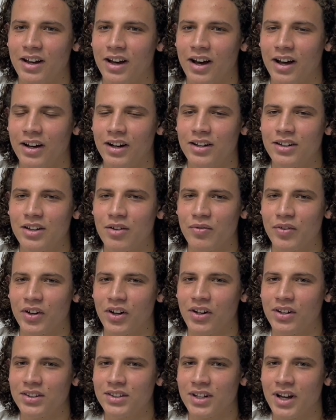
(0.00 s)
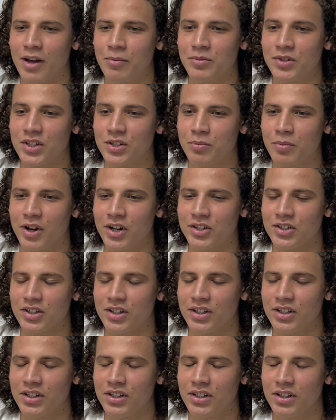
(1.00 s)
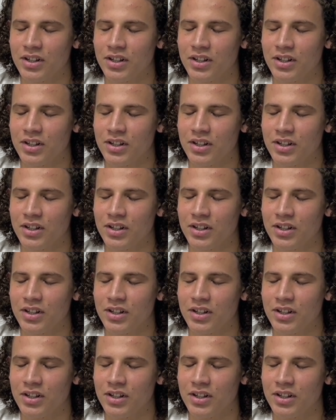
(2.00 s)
and in difficult times especially,